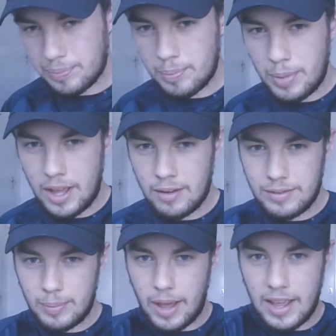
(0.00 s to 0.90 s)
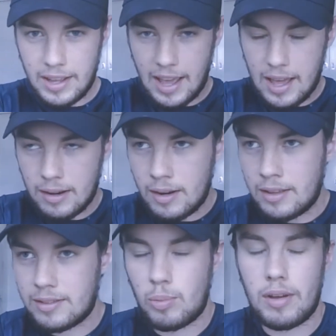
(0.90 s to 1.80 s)
bit of debate again
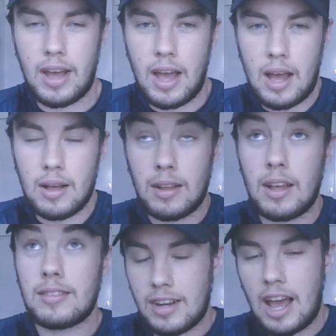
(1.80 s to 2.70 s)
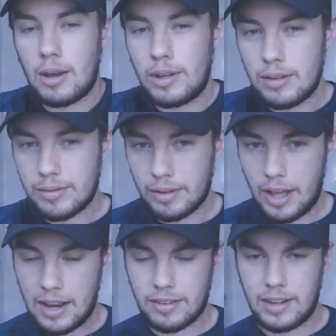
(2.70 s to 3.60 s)
as to how useful
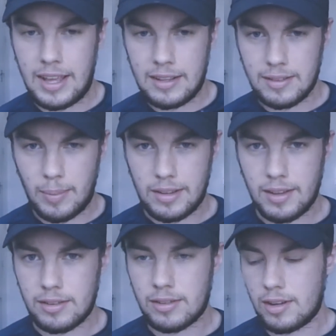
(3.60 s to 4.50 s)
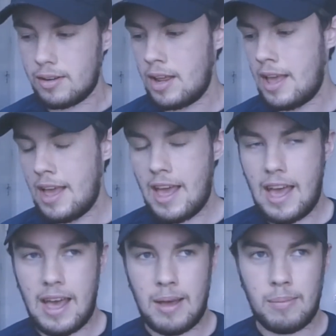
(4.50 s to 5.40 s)
it actually is, a massage gun,
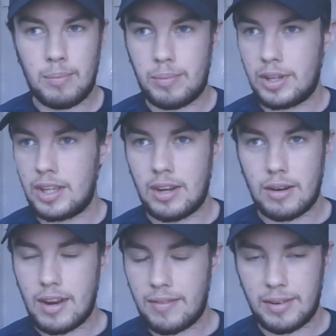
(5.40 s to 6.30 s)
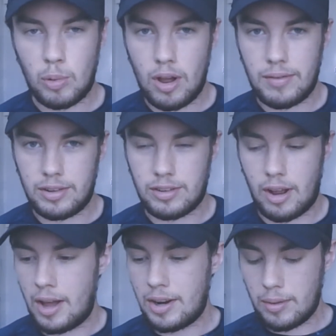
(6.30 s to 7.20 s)
but definitely worth a
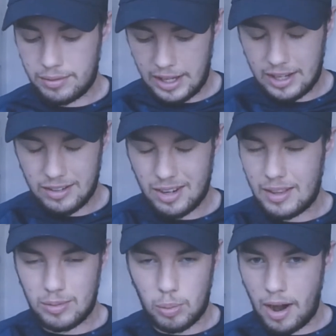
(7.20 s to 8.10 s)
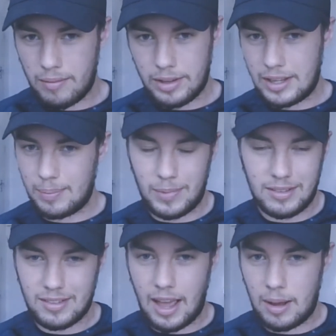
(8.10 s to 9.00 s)
shot. And obviously you can do this wherever. You can be
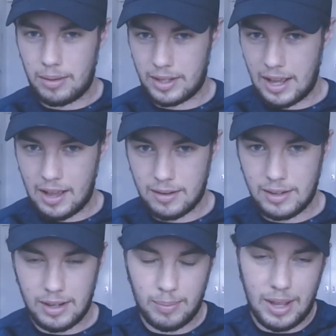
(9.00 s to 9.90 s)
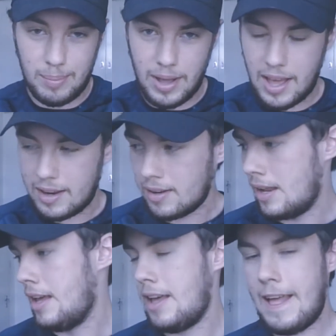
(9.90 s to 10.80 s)
sat out in the garden, you can be in bed,
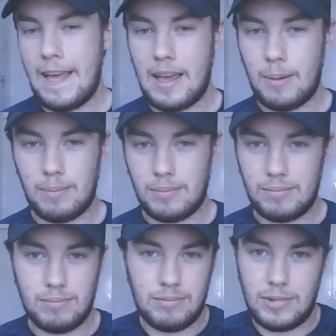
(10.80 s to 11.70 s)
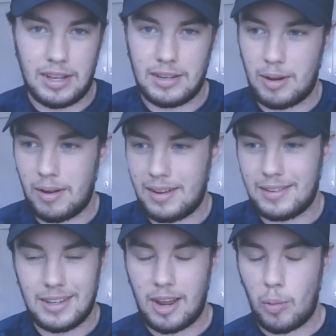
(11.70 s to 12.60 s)
you could do it
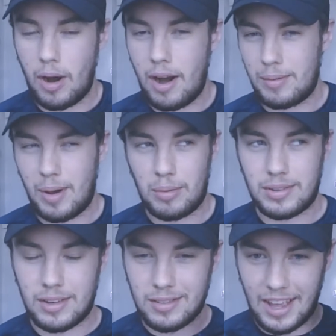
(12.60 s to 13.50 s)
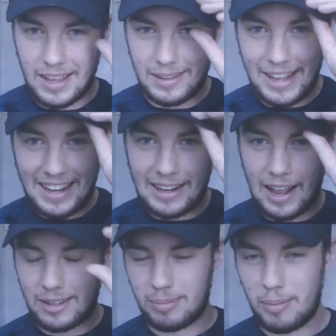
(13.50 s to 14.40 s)
wherever. I was going to say in
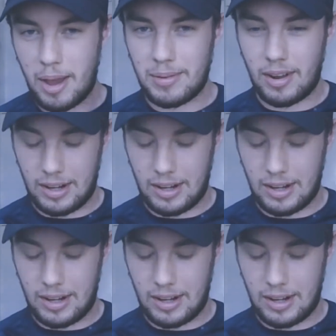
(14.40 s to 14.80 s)
class, but maybe not in